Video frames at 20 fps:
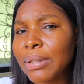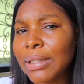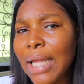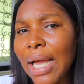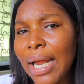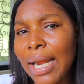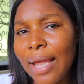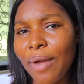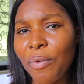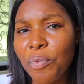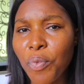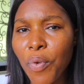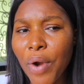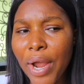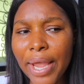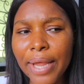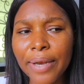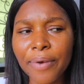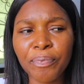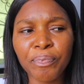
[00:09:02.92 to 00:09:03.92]
started
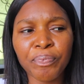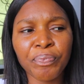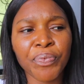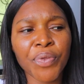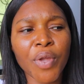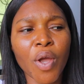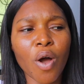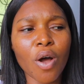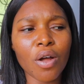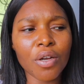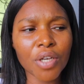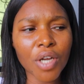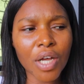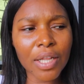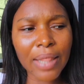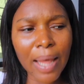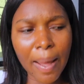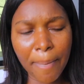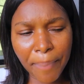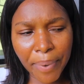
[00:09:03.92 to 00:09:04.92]
when
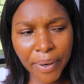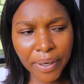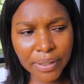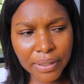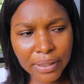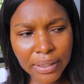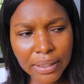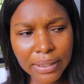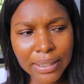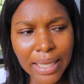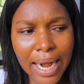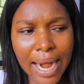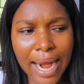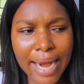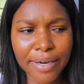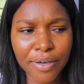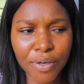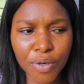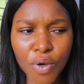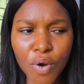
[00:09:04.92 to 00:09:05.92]
another person that
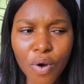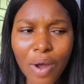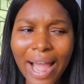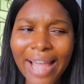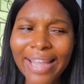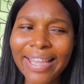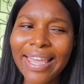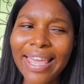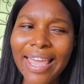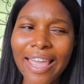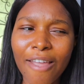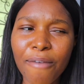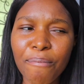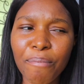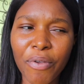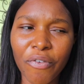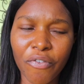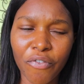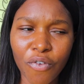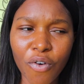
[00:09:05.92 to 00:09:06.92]
I know I came
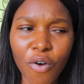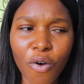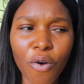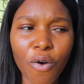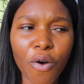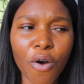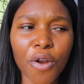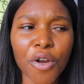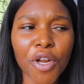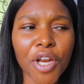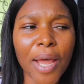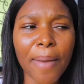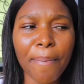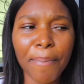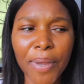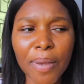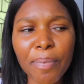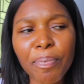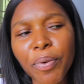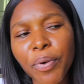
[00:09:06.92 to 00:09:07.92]
before, another
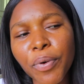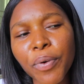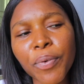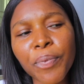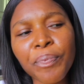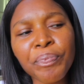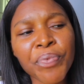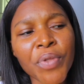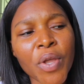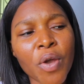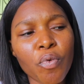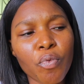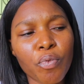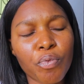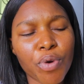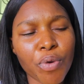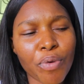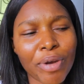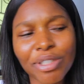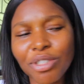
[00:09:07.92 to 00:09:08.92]
people,
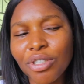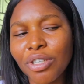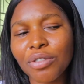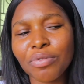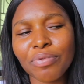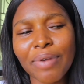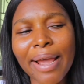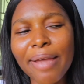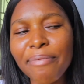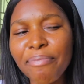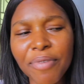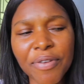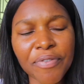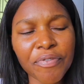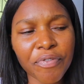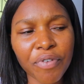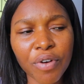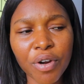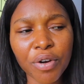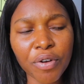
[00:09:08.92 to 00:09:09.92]
they were just right in
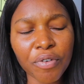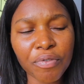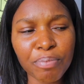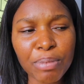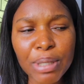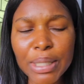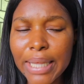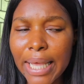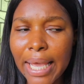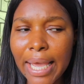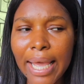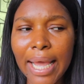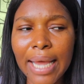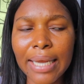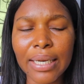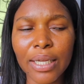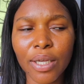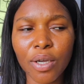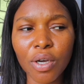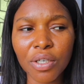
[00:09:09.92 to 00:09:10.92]
front of me there,
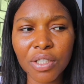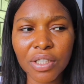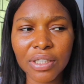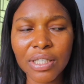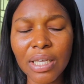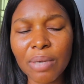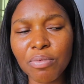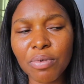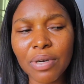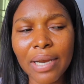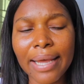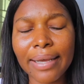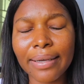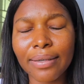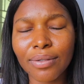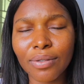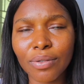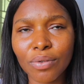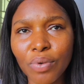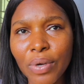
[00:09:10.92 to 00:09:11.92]
and they got the table
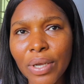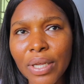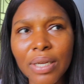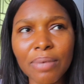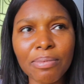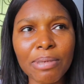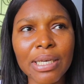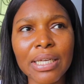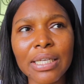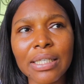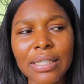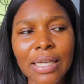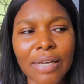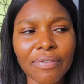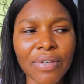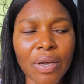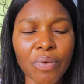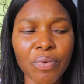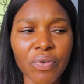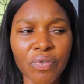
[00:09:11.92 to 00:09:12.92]
like 20 minutes
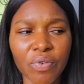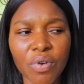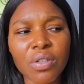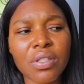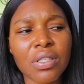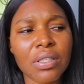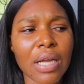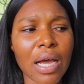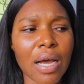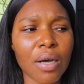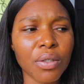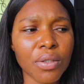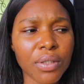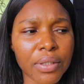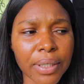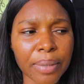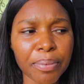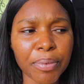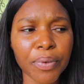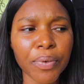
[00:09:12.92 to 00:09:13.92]
after we've gotten our own
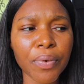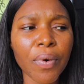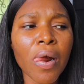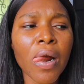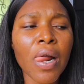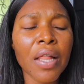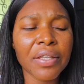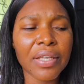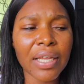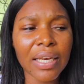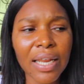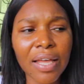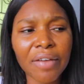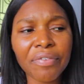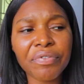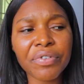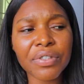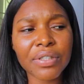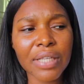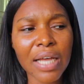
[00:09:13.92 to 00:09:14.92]
table. They
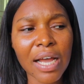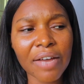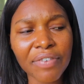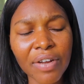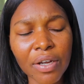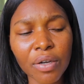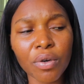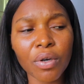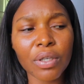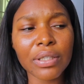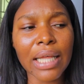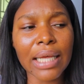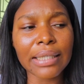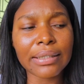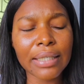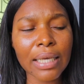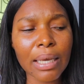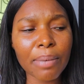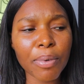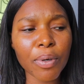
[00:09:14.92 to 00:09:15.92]
left reserved and got that
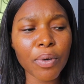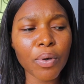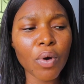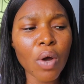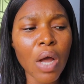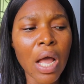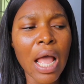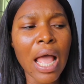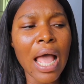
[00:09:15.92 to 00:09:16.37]
table,